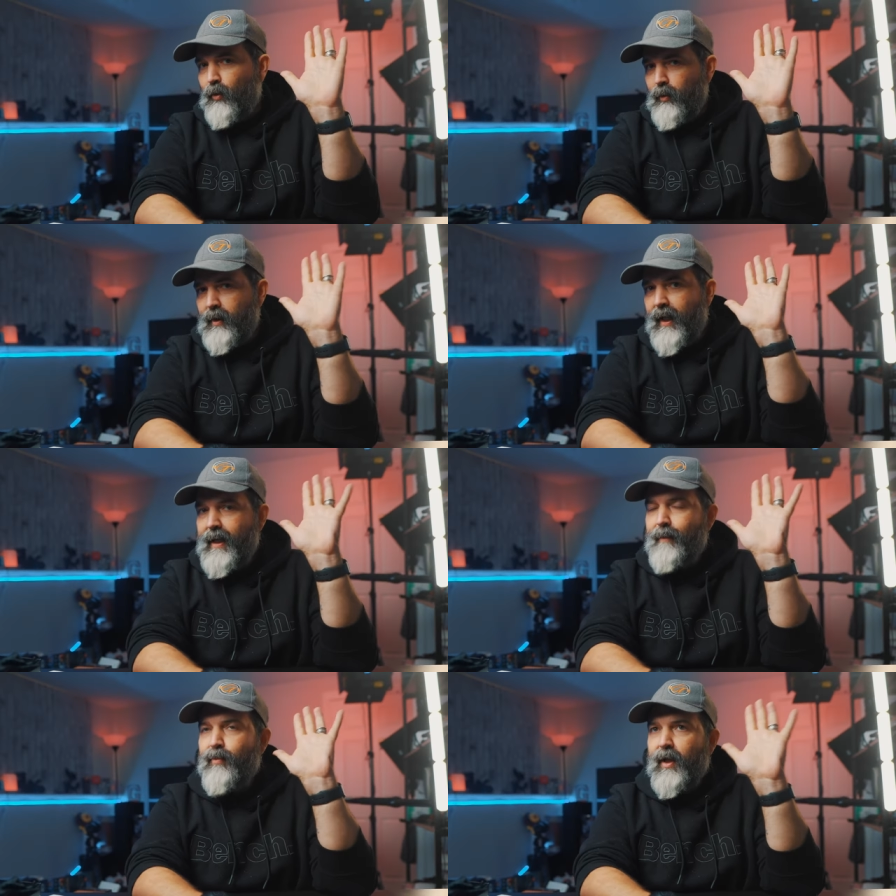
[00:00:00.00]
don't
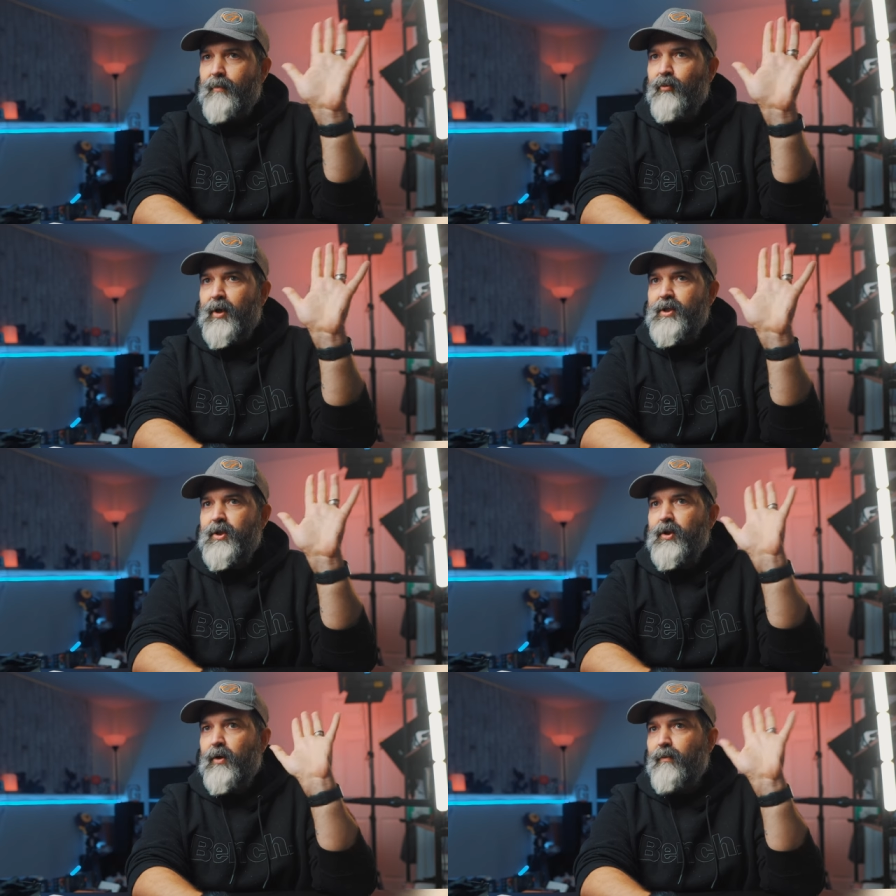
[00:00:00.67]
take blood
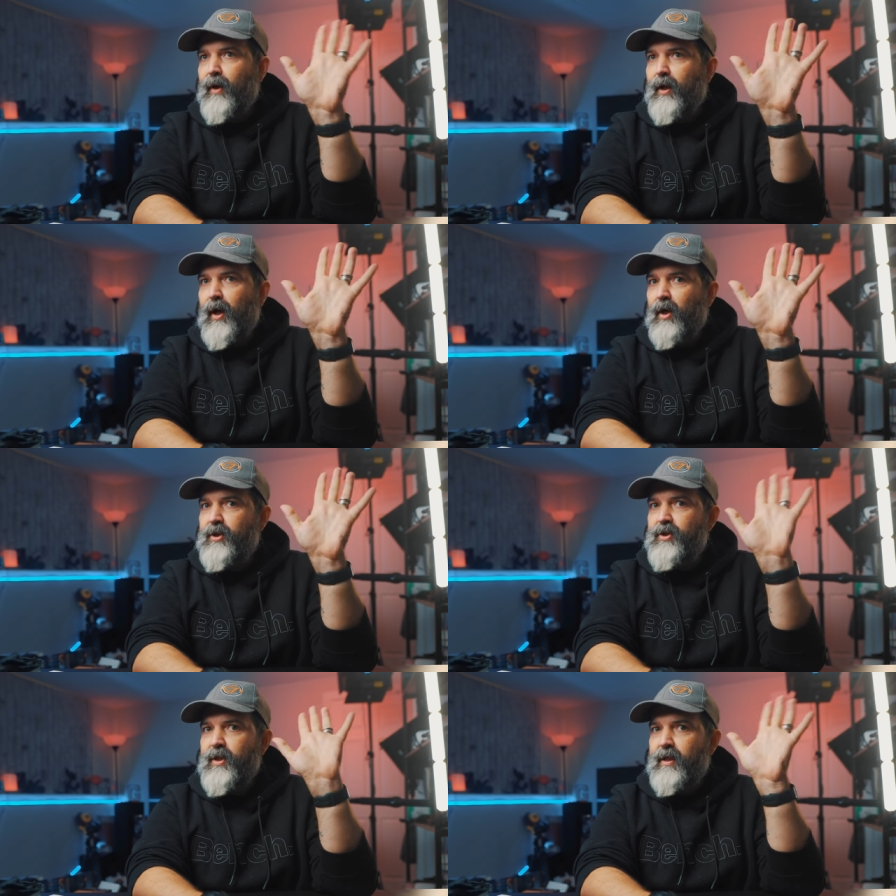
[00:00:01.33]
pressure or blood
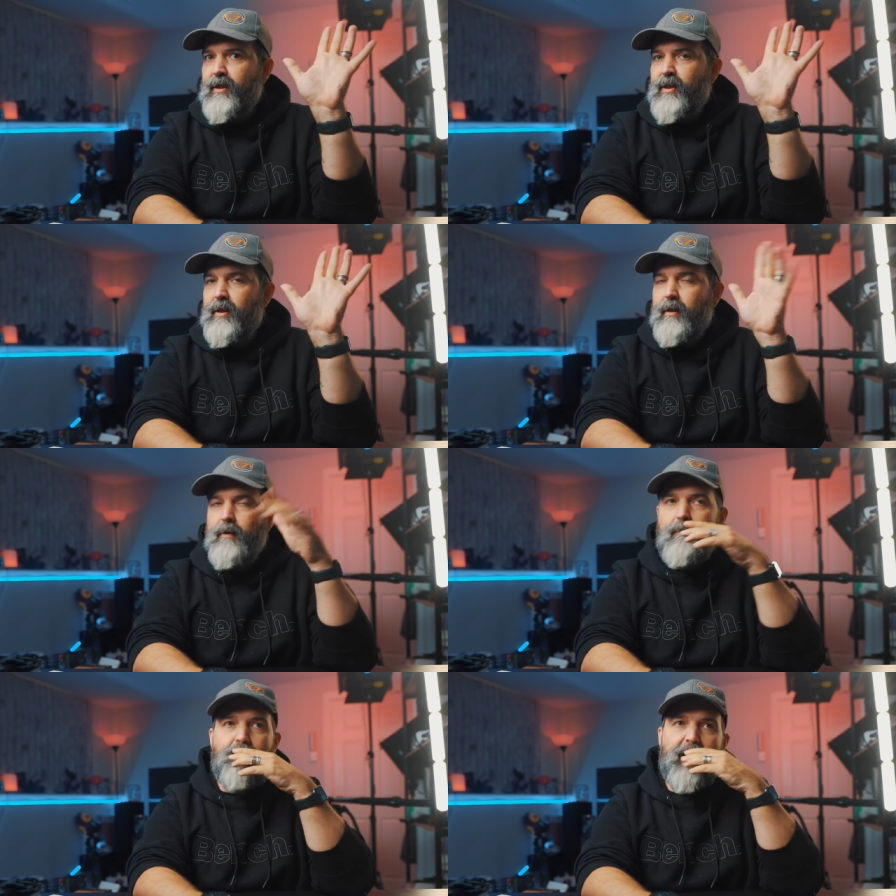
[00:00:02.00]
oxygen
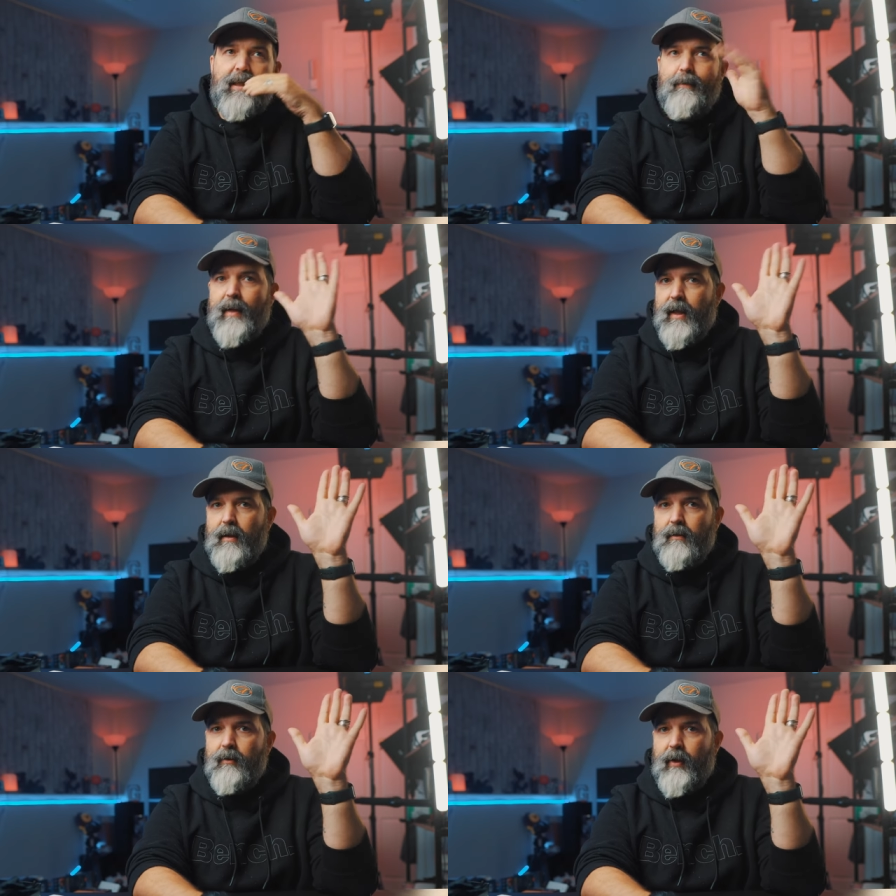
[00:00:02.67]
to be
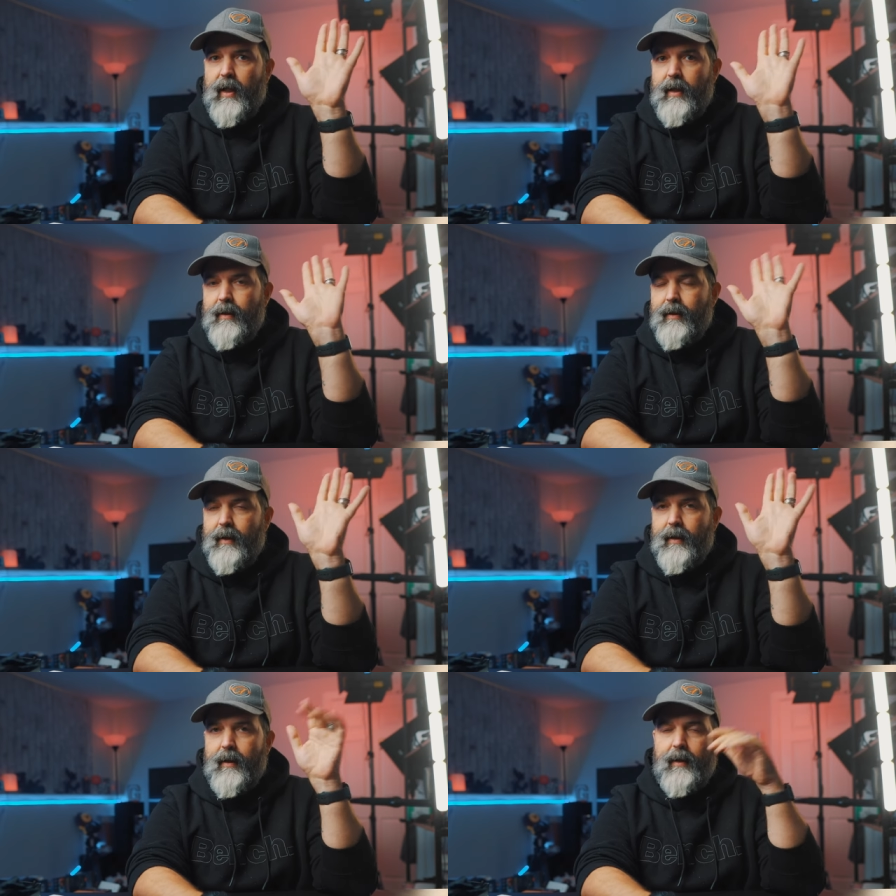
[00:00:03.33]
medical grade.
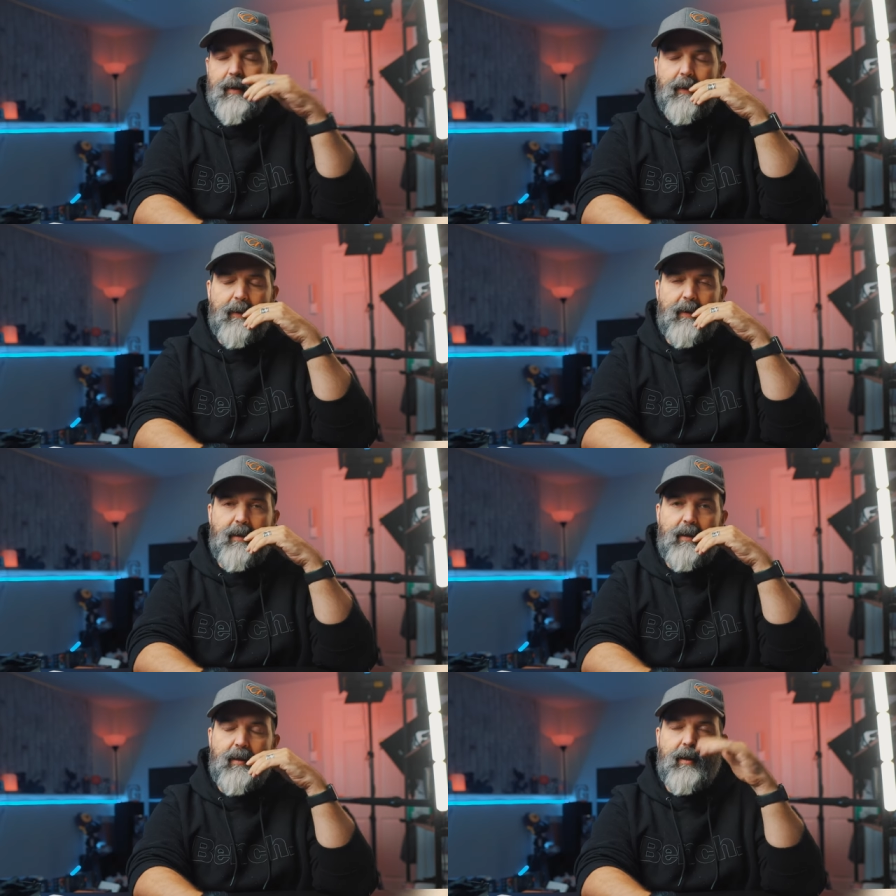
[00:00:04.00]
Uh,
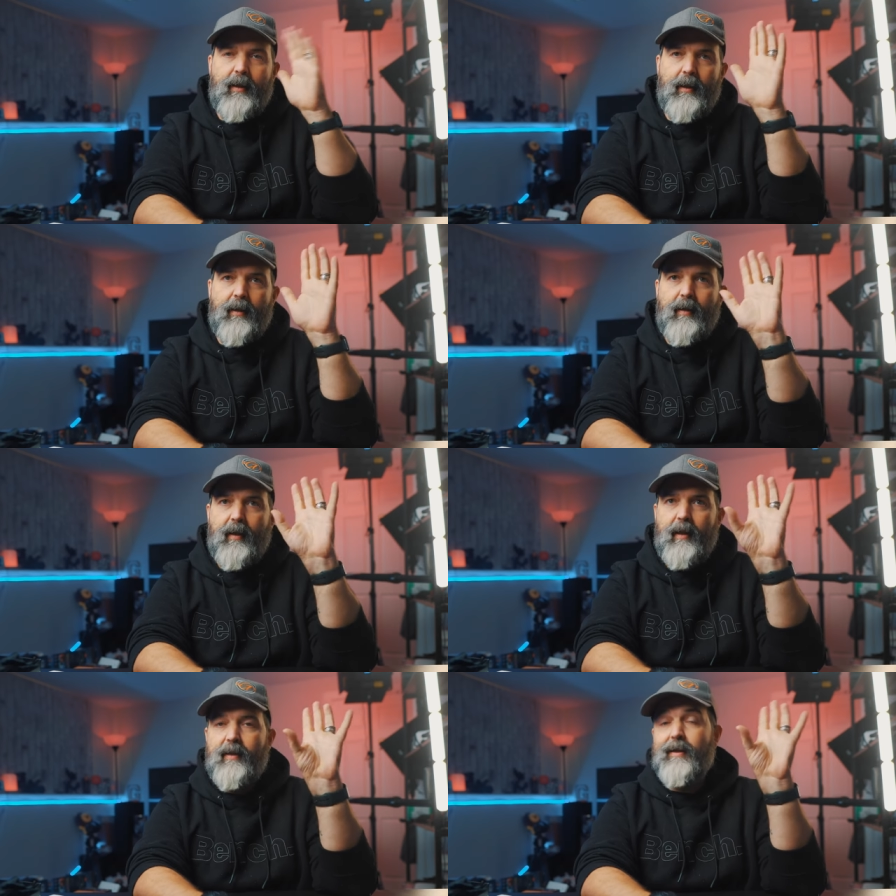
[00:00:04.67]

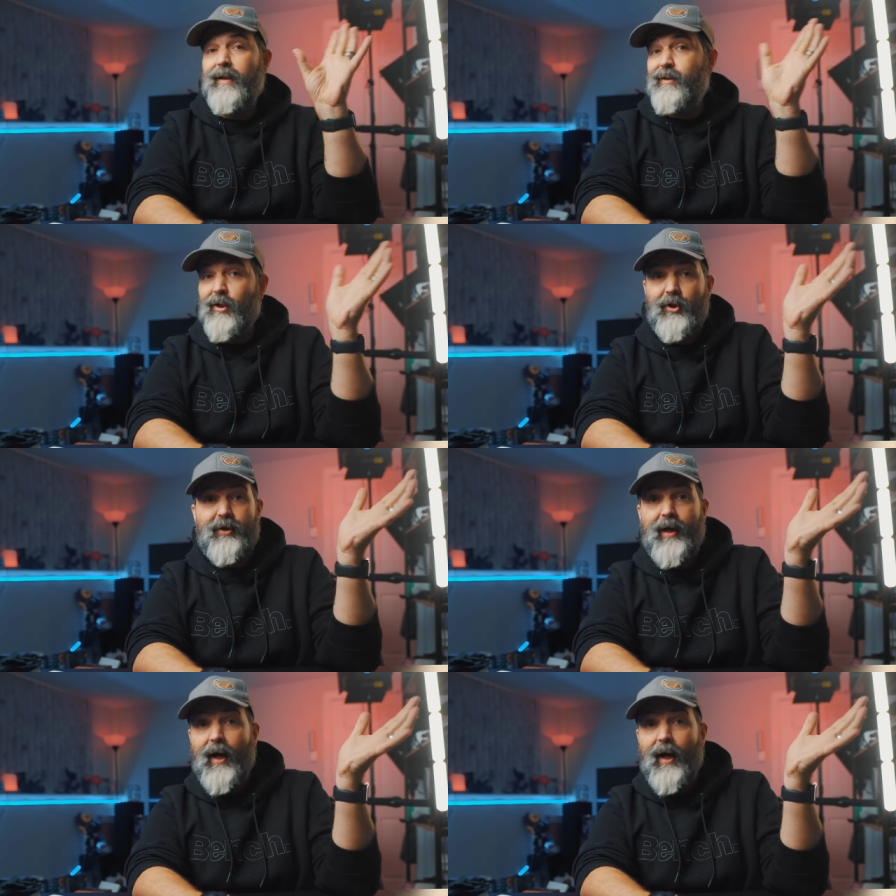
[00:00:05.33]
it's it's a good